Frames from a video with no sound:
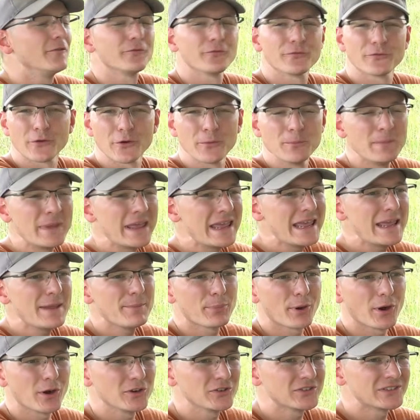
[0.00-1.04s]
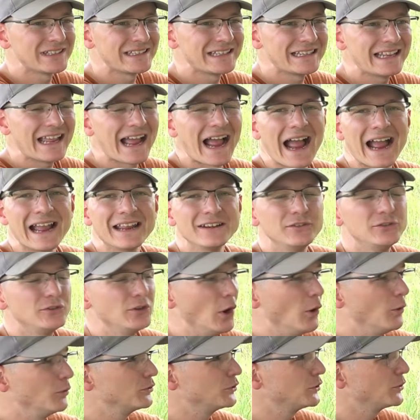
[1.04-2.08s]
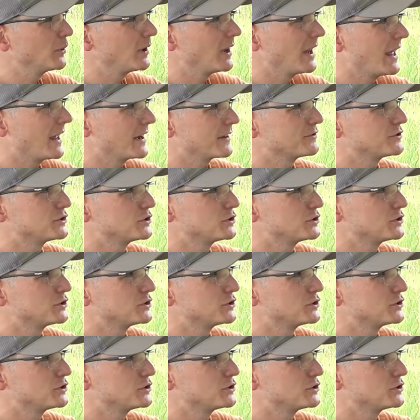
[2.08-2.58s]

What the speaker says: For me personally, I don't do a lot of